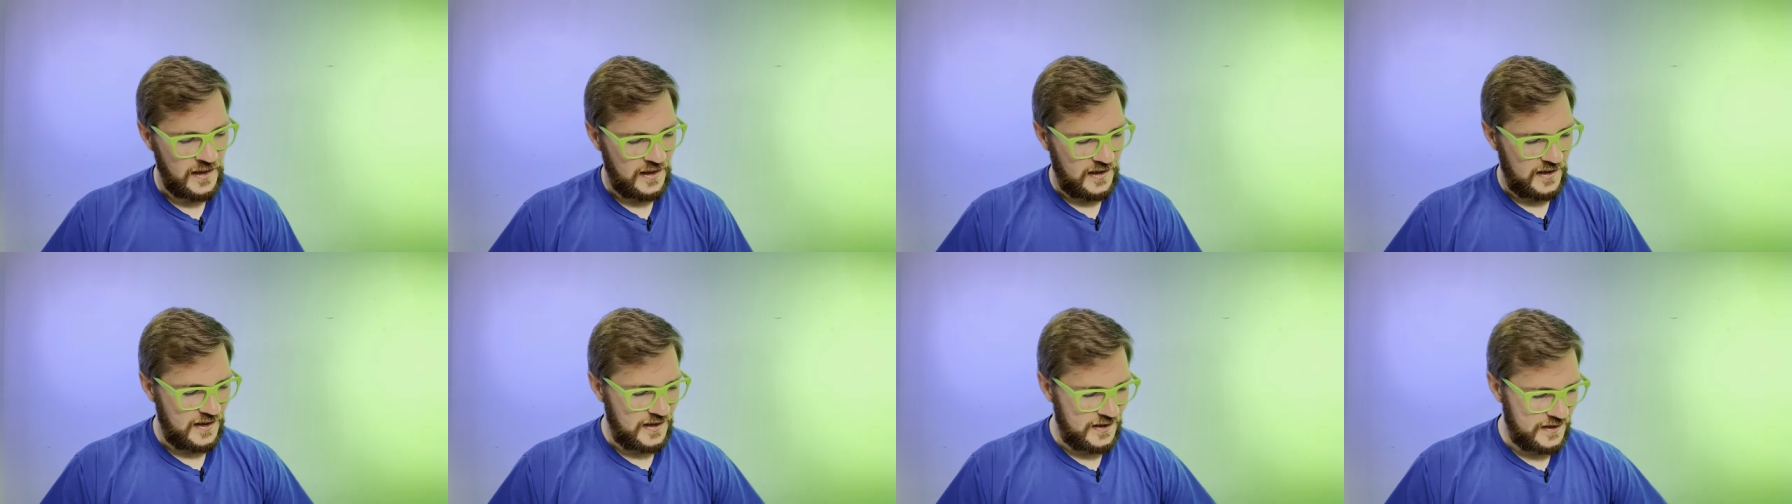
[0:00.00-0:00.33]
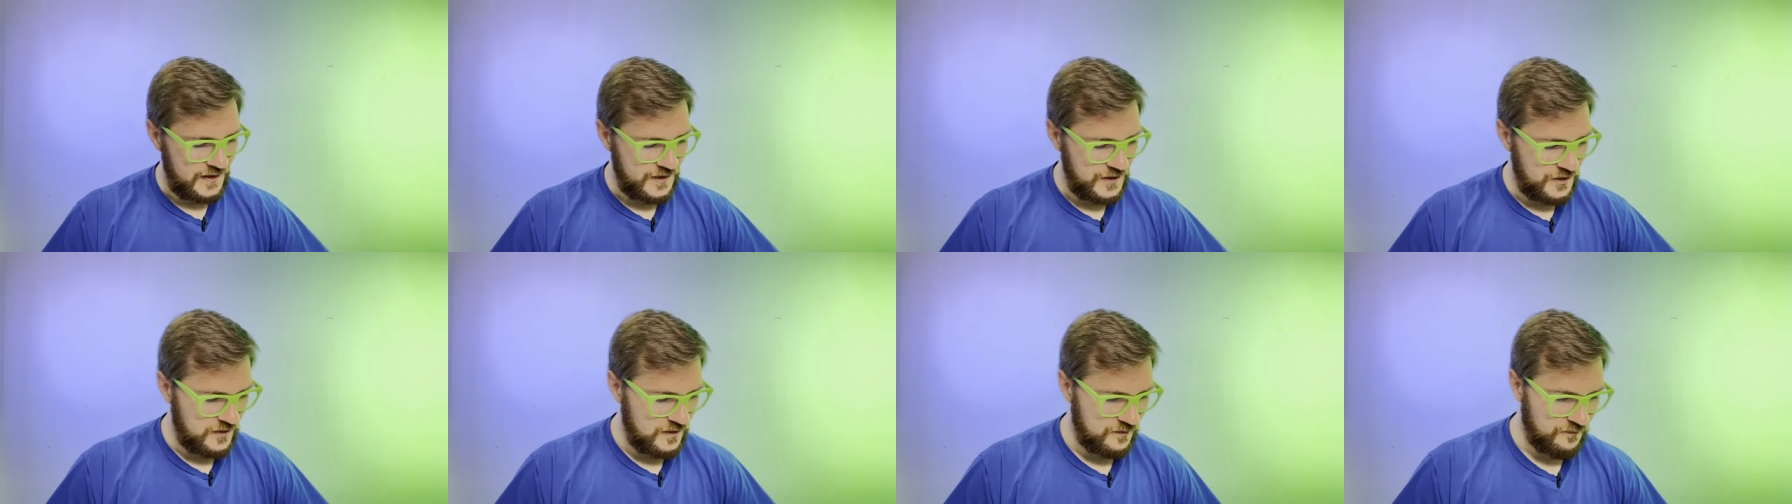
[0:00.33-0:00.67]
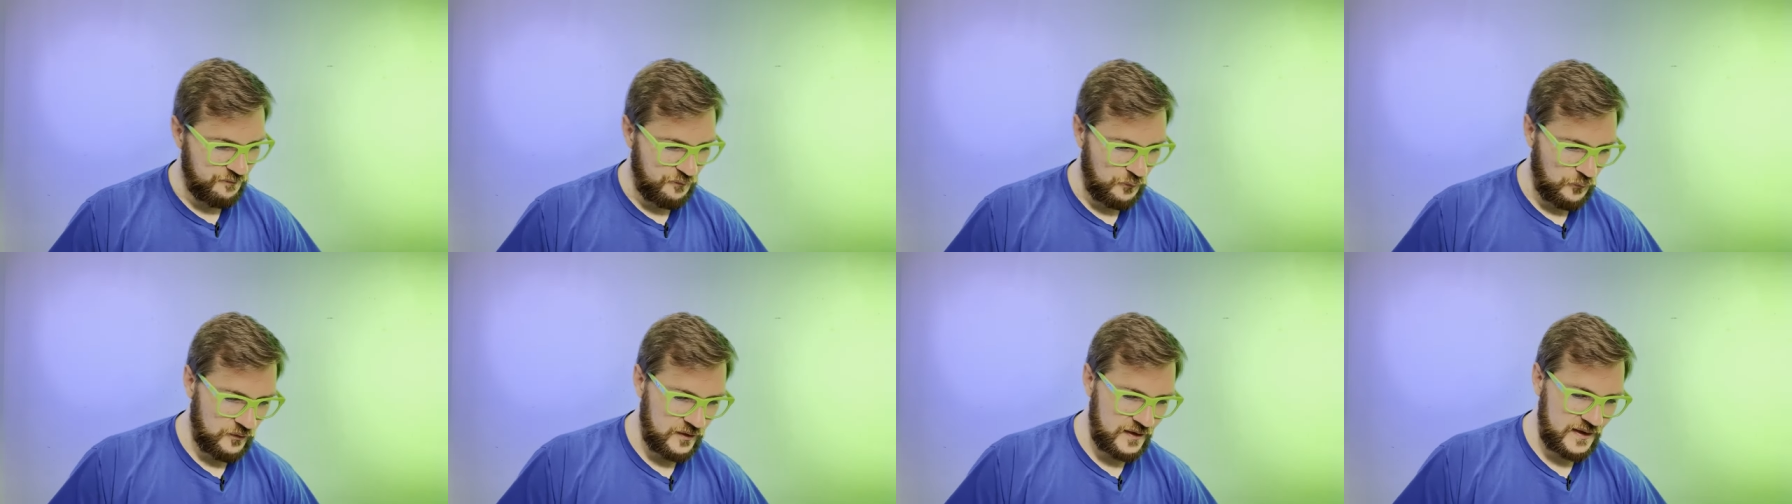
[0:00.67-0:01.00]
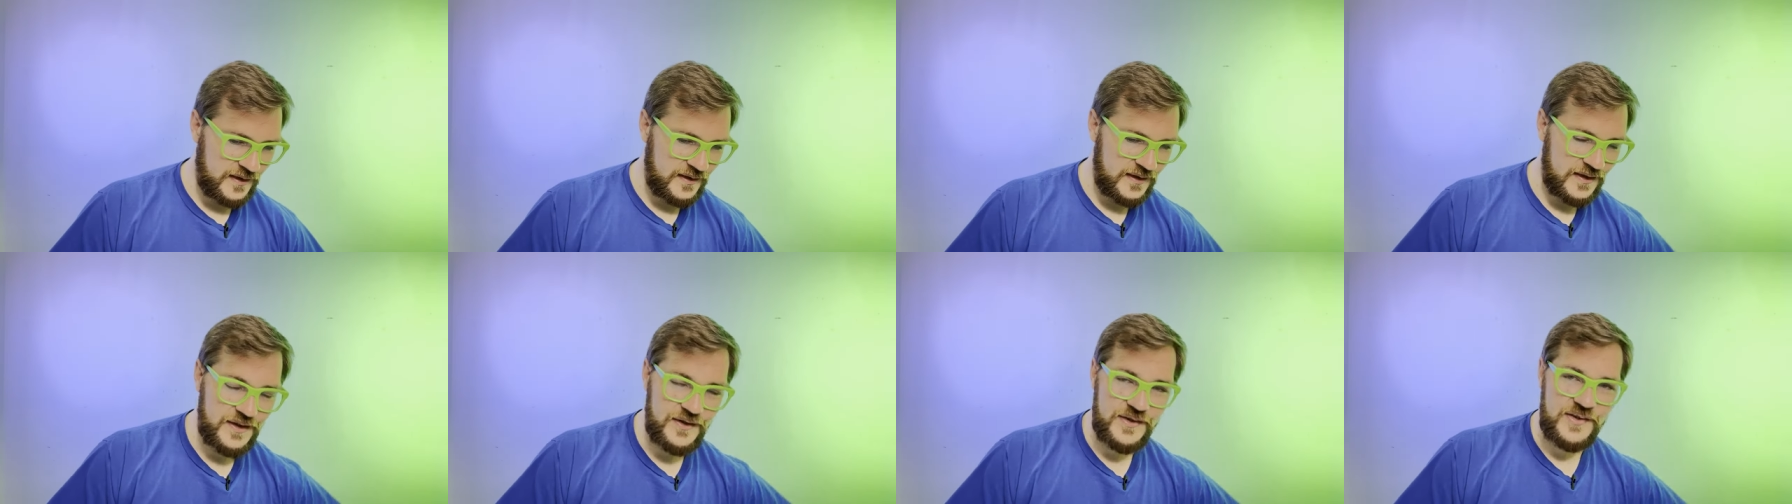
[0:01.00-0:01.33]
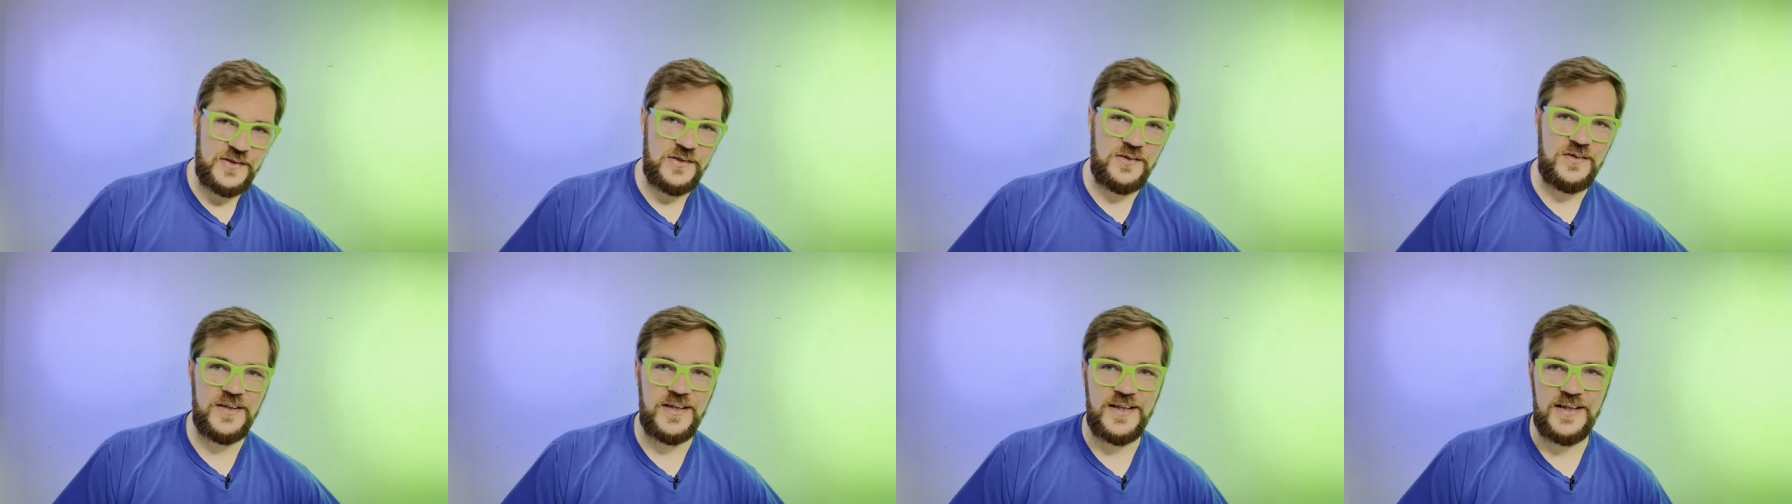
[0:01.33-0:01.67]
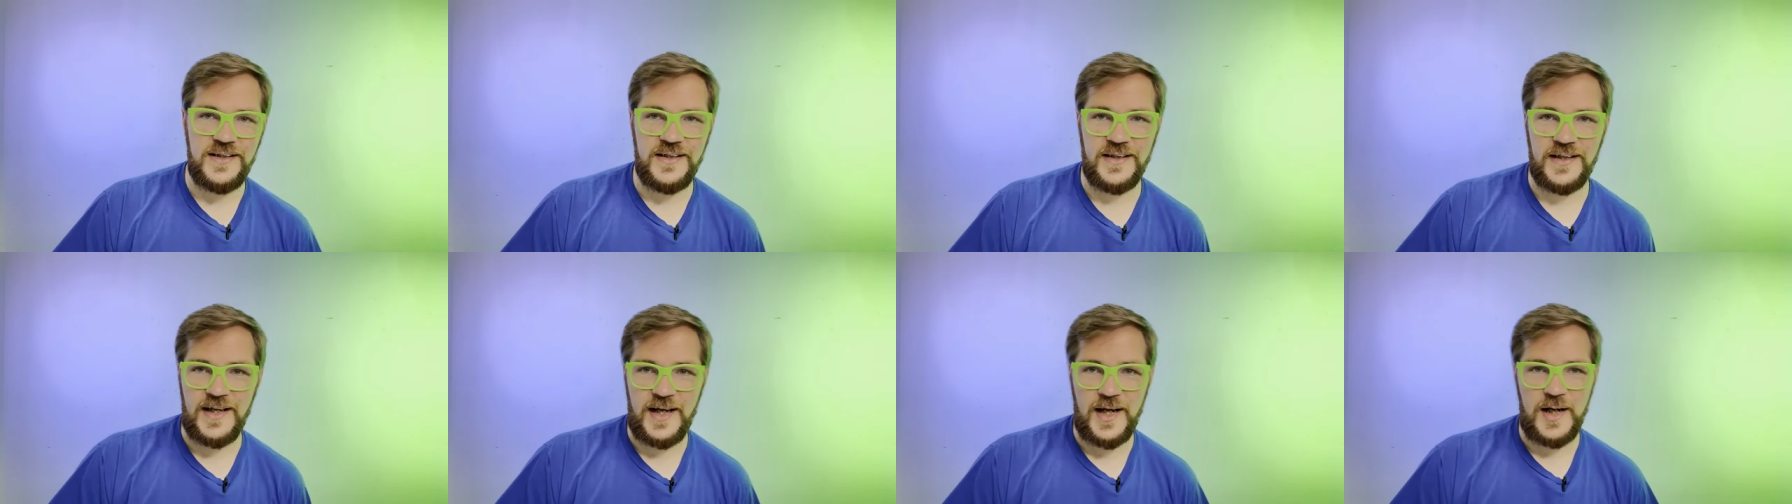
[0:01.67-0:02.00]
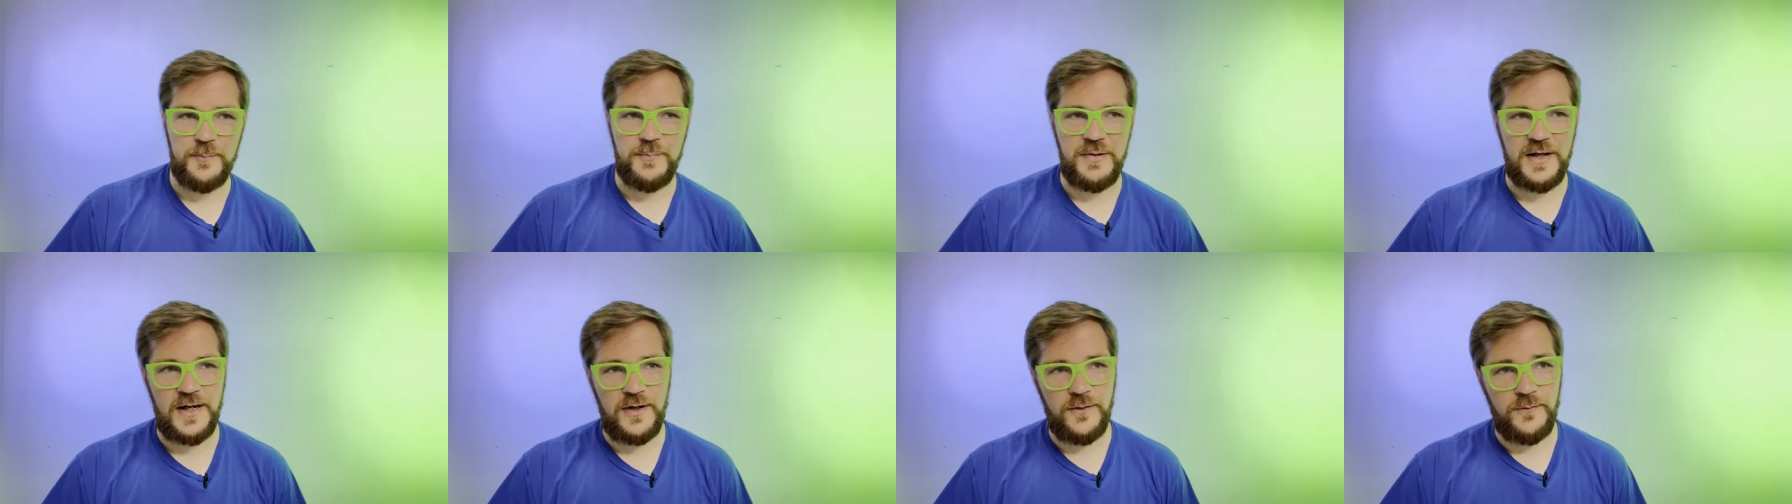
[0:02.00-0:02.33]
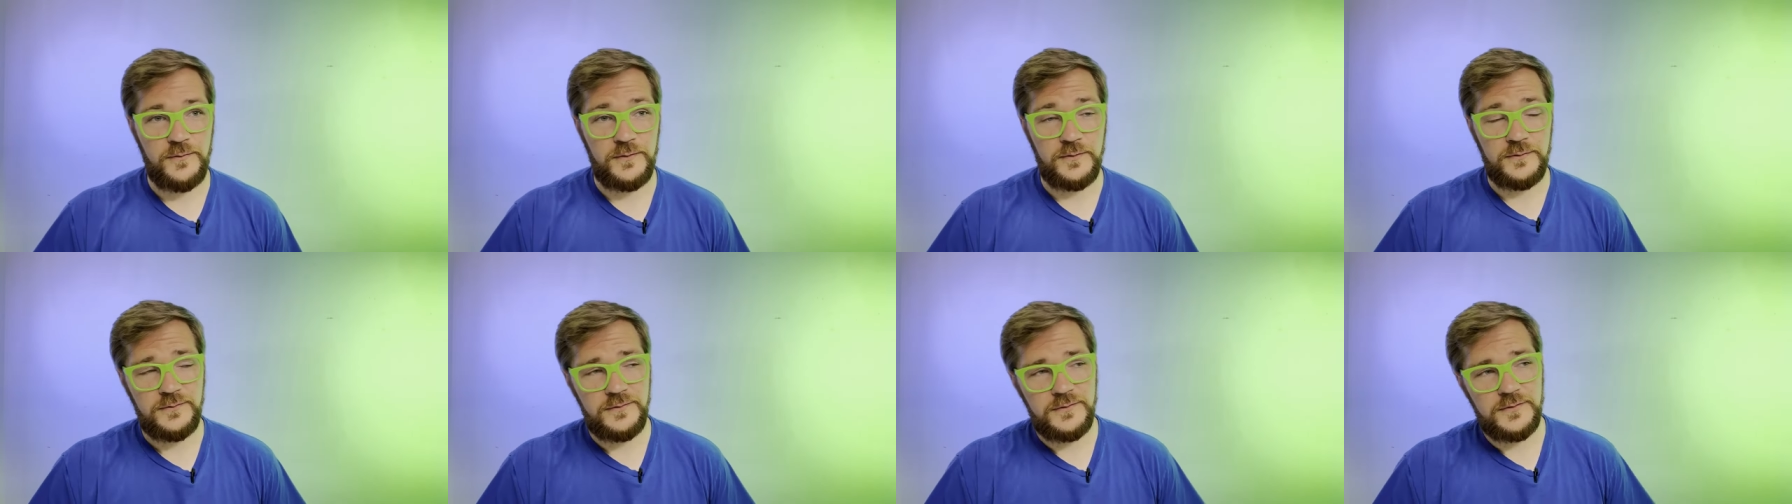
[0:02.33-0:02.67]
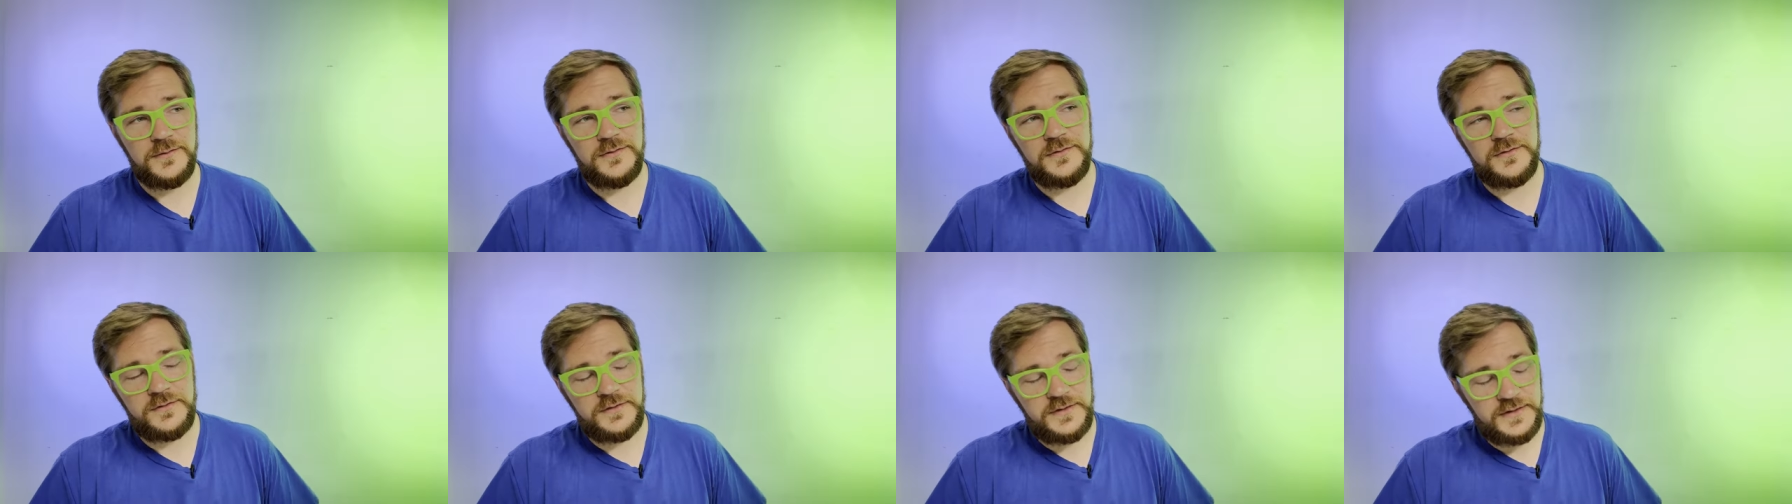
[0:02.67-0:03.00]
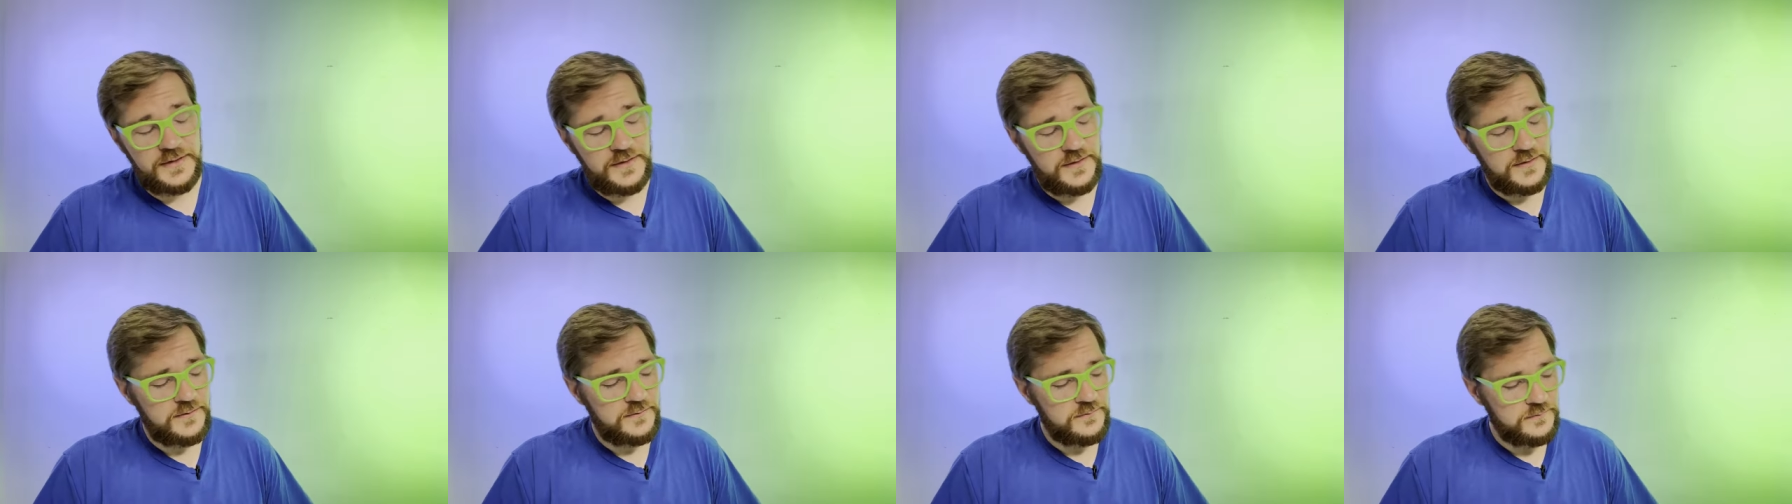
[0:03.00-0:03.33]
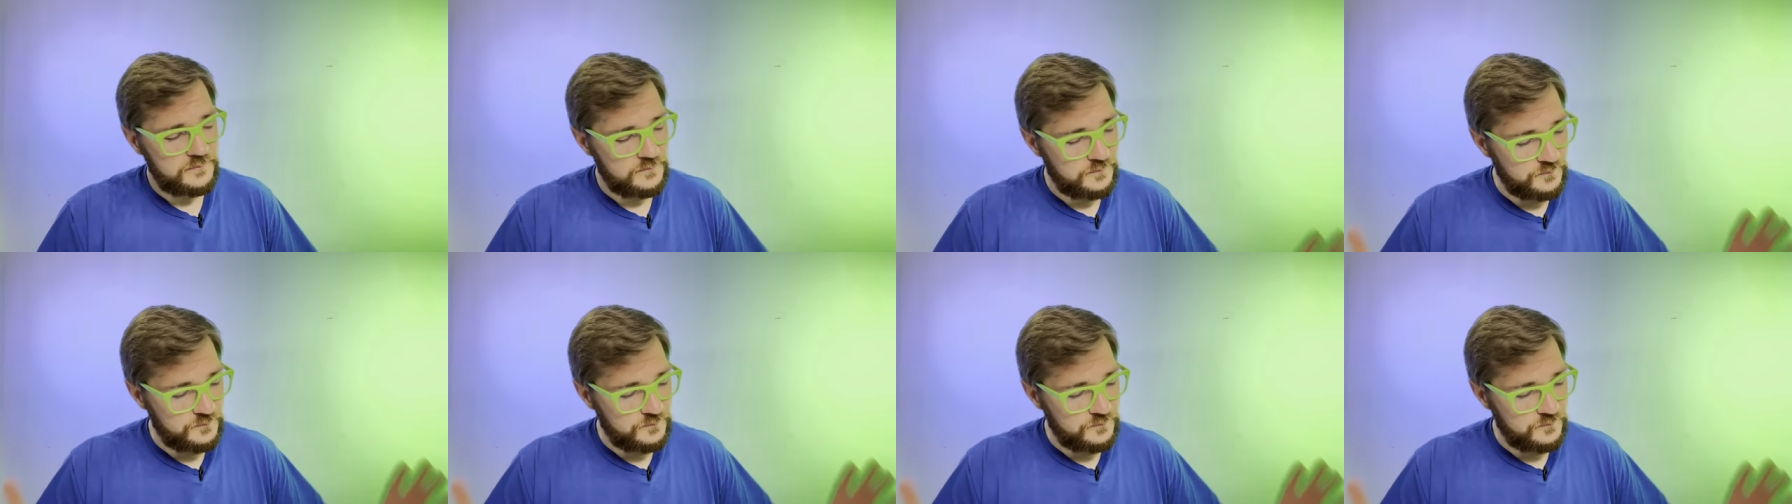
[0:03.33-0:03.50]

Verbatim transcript: And then you hit 40 and then you start needing an ad power, or you know,